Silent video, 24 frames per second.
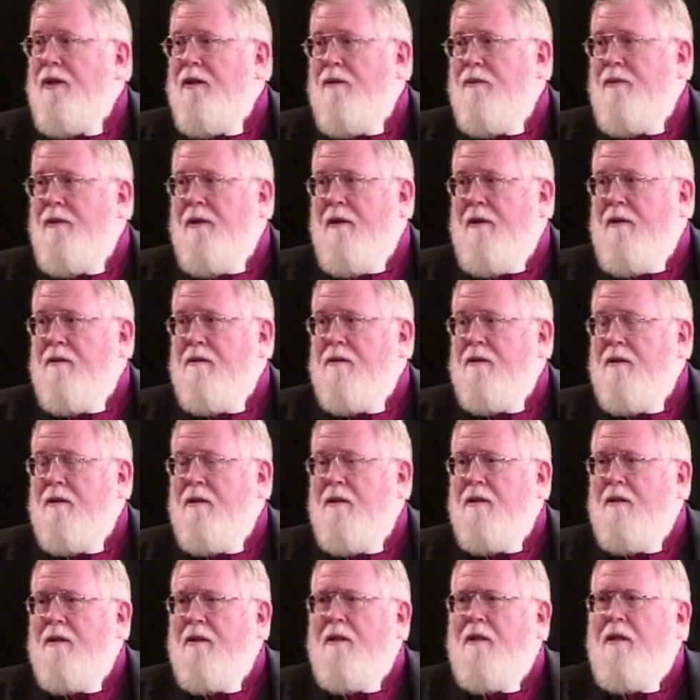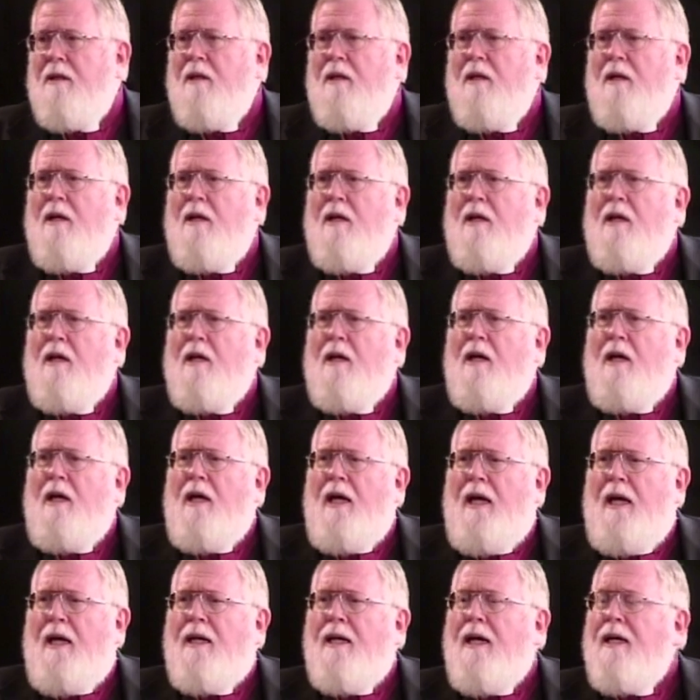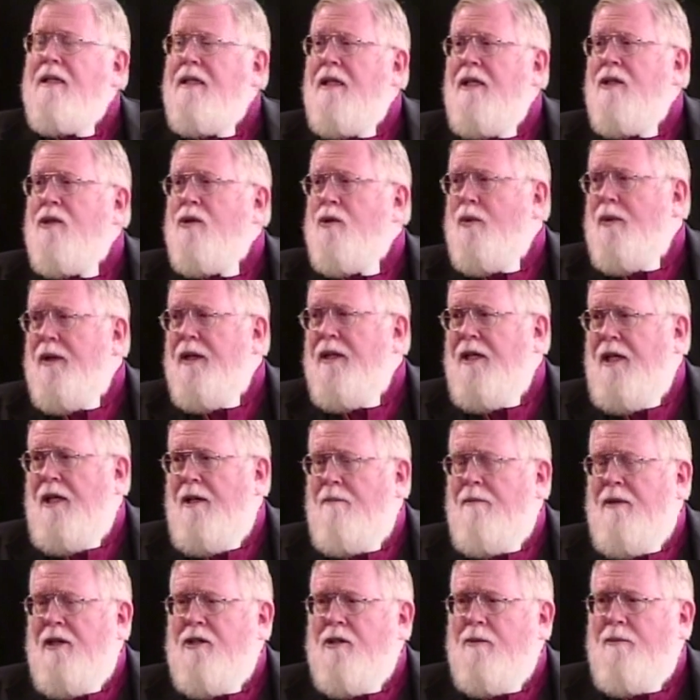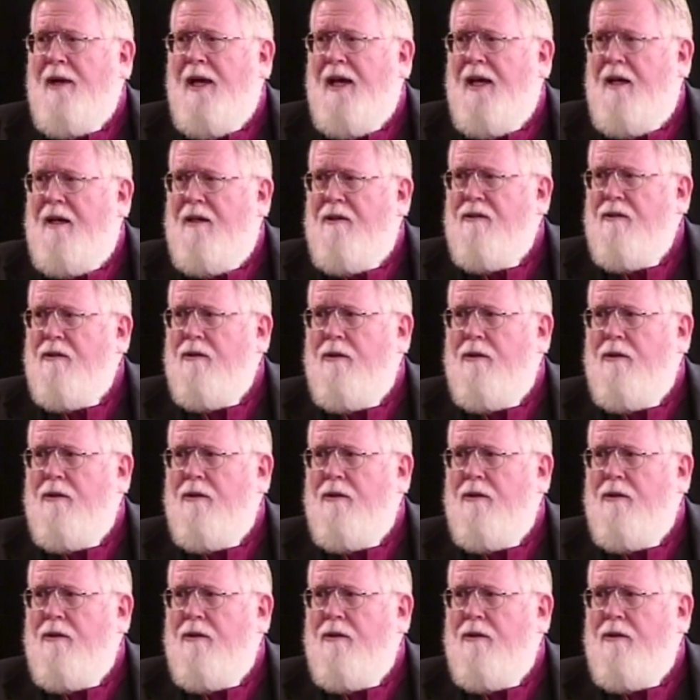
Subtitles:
in the world. In 1920, Bishop I.S.